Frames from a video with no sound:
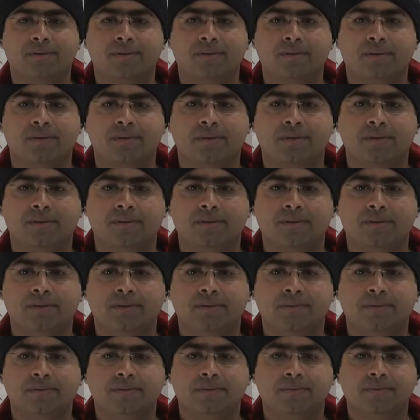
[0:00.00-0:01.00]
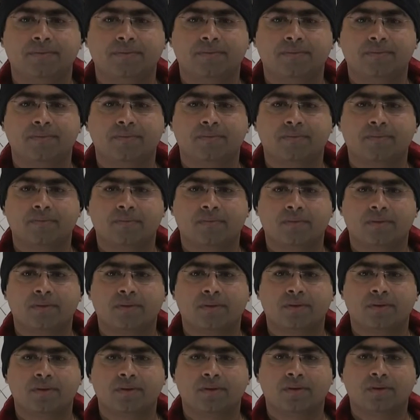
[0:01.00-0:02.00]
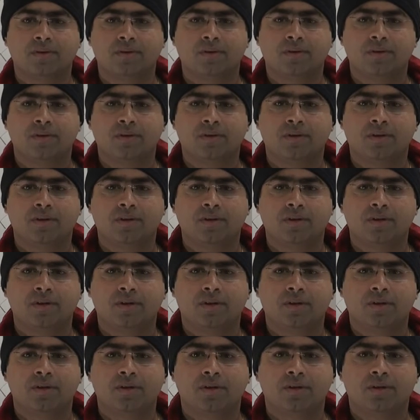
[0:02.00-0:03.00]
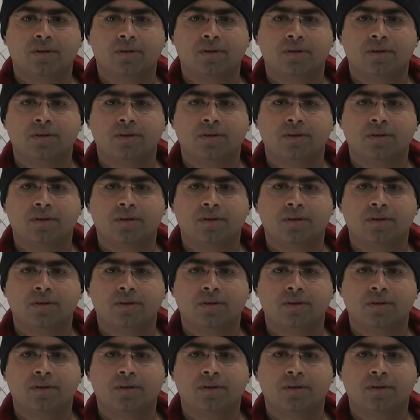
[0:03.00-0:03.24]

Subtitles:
No one is speaking in this clip.